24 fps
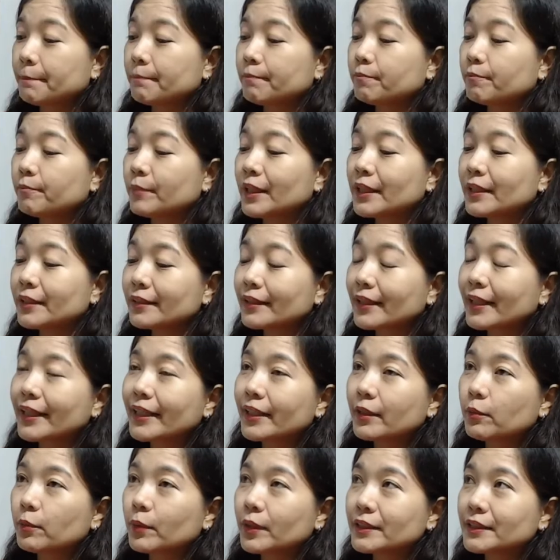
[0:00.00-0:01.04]

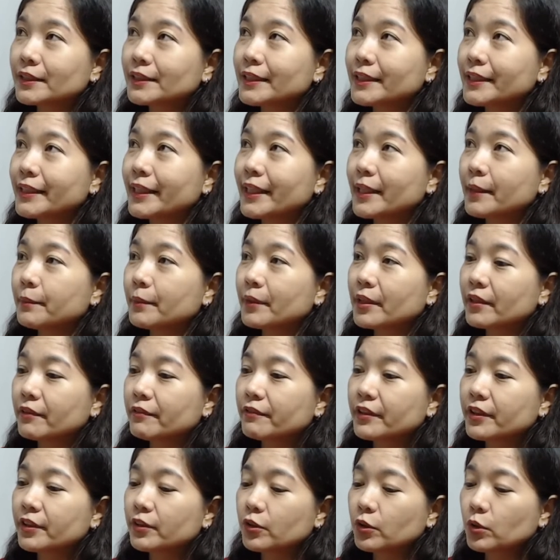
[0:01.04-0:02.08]
bantay was the name
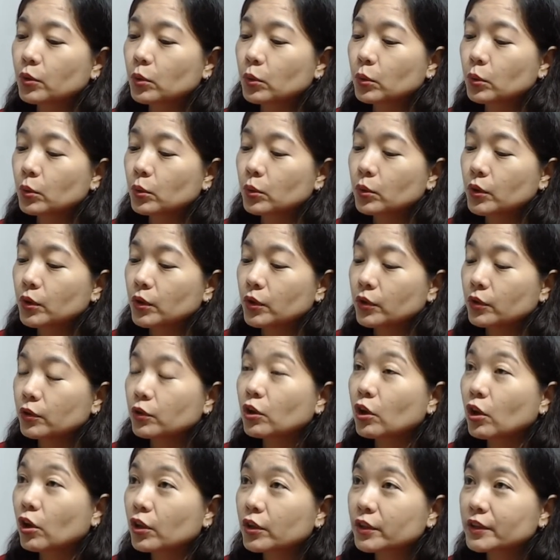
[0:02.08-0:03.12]
given to
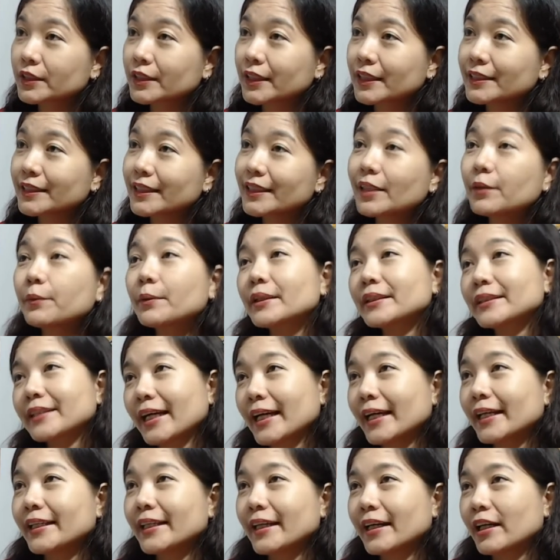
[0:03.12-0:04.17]
dogs kasi they were
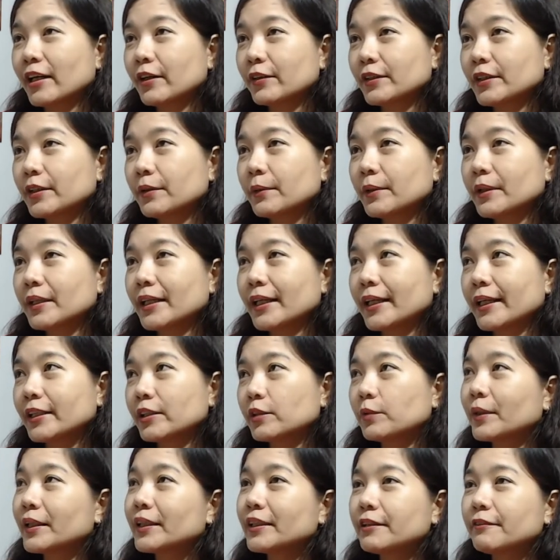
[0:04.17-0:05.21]
tied out. They were like
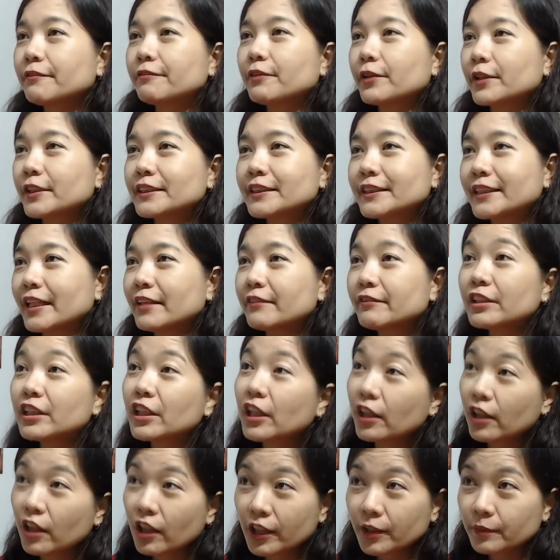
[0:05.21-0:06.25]
twenty-four seven
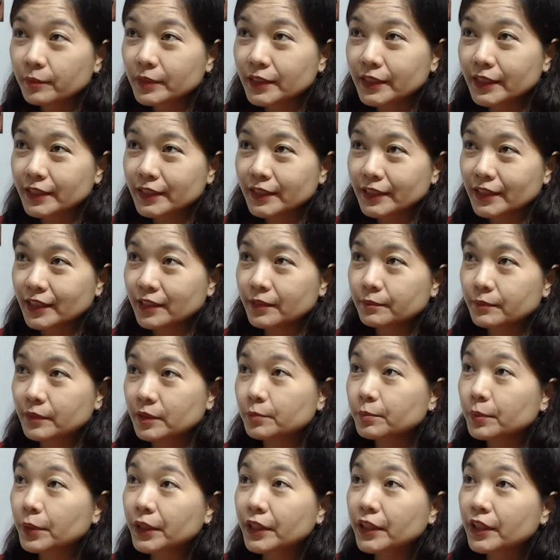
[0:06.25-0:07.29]
alarm systems,
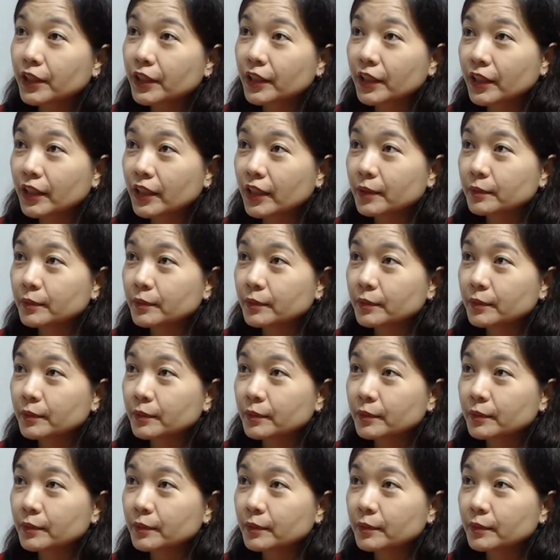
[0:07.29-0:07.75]
burglar alarm